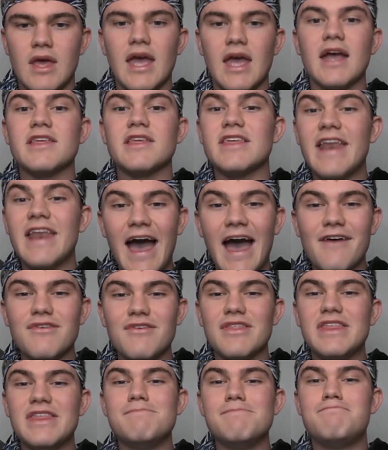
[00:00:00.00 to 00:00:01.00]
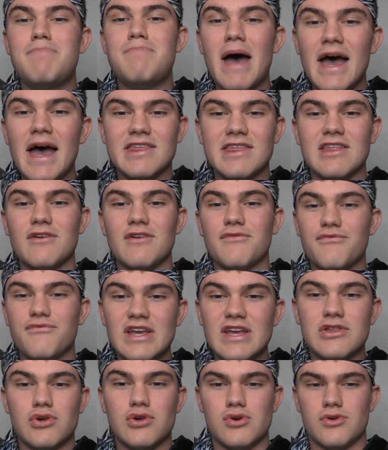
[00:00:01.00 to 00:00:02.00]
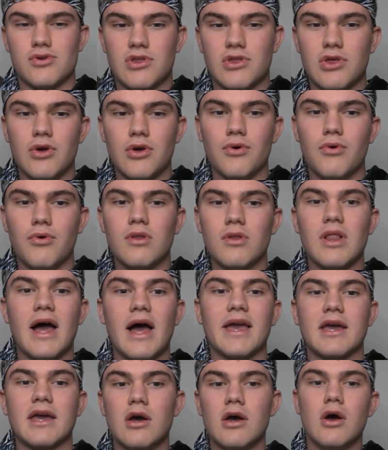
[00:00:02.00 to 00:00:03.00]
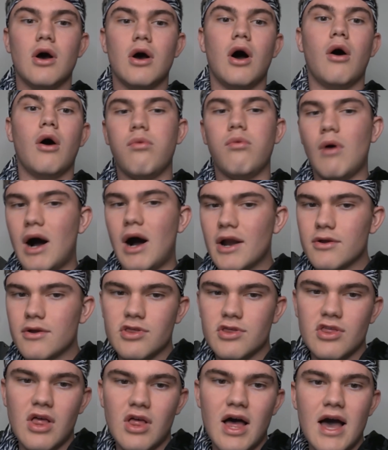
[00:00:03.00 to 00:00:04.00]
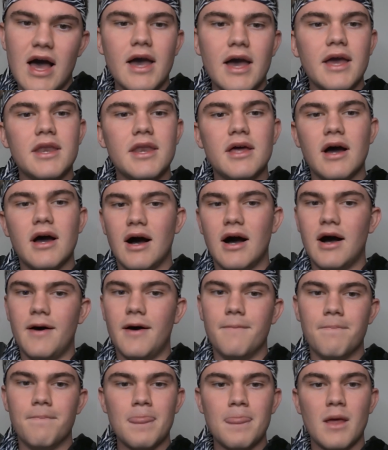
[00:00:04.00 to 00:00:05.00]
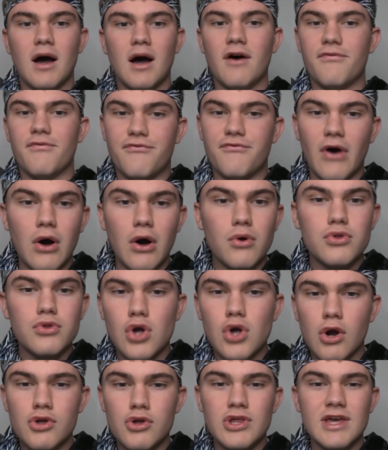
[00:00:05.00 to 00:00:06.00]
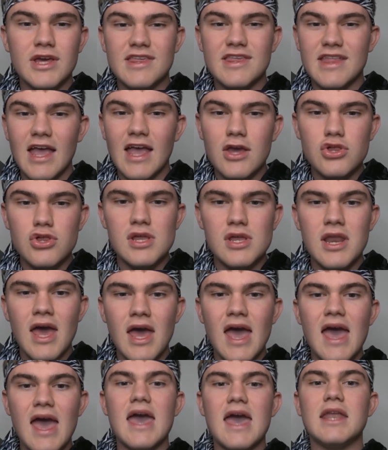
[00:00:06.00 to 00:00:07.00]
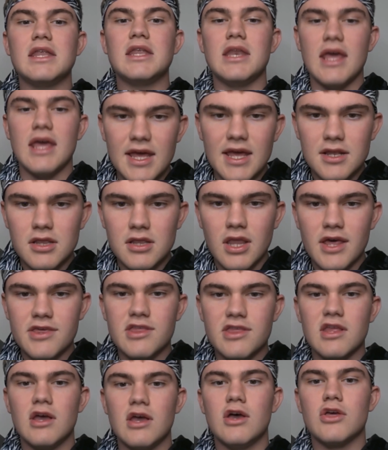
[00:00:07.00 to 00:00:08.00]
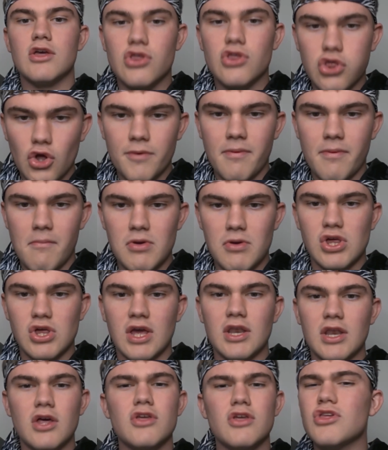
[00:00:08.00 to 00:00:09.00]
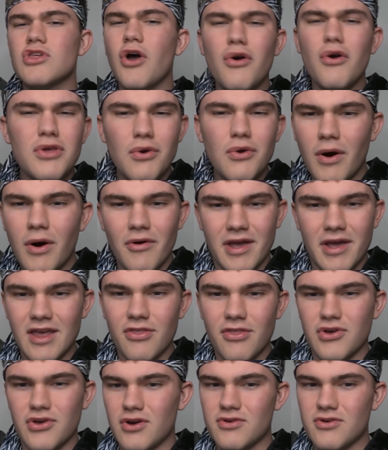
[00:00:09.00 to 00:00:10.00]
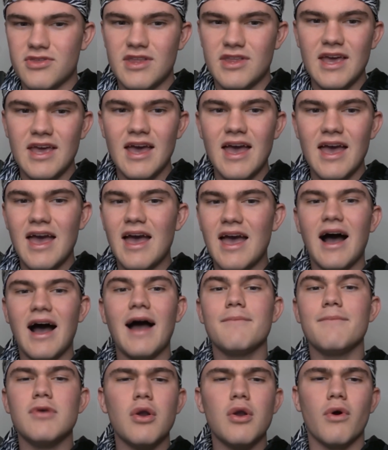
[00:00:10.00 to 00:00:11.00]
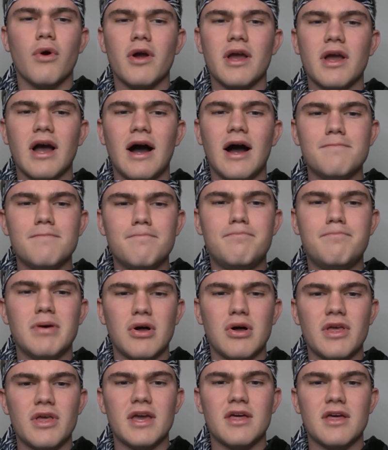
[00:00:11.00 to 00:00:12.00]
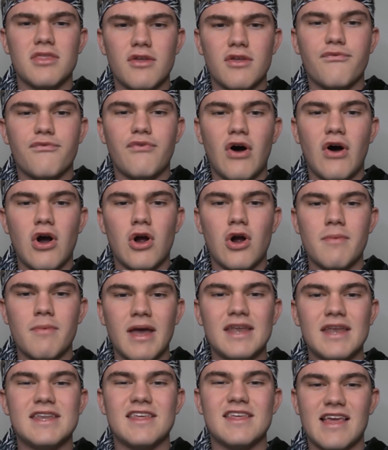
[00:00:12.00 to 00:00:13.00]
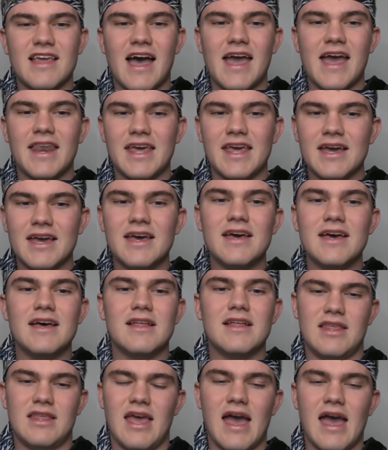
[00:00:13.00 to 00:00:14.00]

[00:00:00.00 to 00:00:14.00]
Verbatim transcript: It's gonna have the best features too, like a water slide, um, a phone charging station, and an endless slurpee machine so you won't get thirsty. I'm gonna work on building the farm and designing the